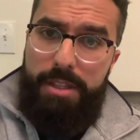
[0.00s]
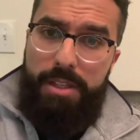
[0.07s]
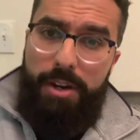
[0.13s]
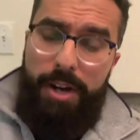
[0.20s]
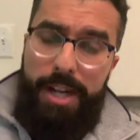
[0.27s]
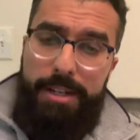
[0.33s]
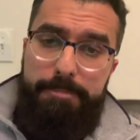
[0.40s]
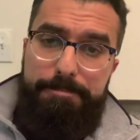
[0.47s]
All
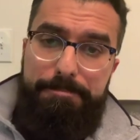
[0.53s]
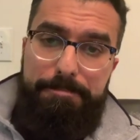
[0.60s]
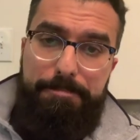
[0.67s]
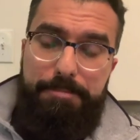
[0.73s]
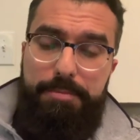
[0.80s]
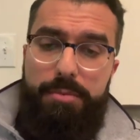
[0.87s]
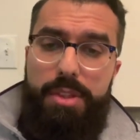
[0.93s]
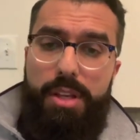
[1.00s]
right,
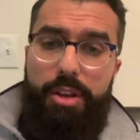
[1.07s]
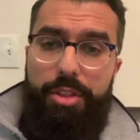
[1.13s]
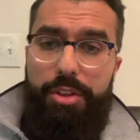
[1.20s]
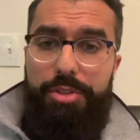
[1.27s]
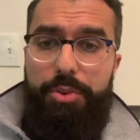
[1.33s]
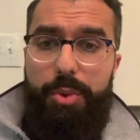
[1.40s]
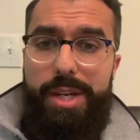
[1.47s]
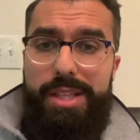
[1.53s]
the
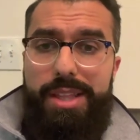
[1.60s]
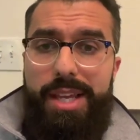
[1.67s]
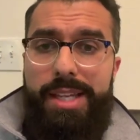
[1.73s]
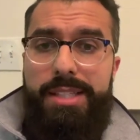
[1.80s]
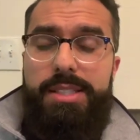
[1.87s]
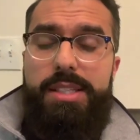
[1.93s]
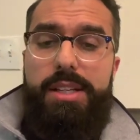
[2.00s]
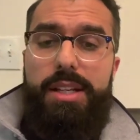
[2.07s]
three
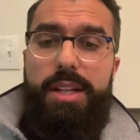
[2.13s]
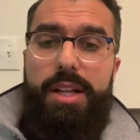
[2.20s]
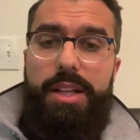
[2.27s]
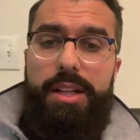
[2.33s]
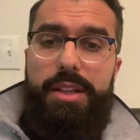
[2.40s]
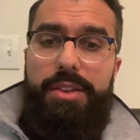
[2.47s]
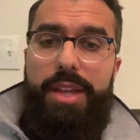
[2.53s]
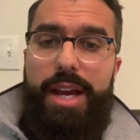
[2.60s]
things
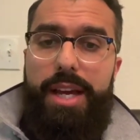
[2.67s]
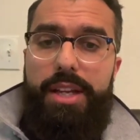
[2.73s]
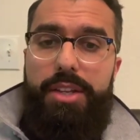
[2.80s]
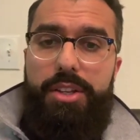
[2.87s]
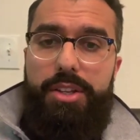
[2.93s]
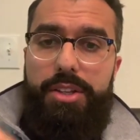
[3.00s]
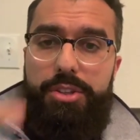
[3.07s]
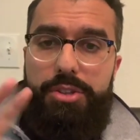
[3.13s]

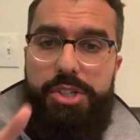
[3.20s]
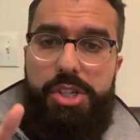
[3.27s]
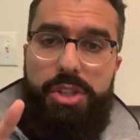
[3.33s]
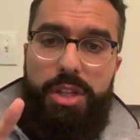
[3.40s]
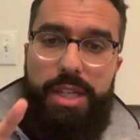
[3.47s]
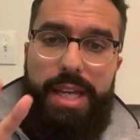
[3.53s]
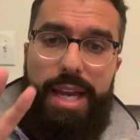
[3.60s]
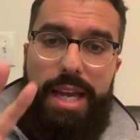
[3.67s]
that you should look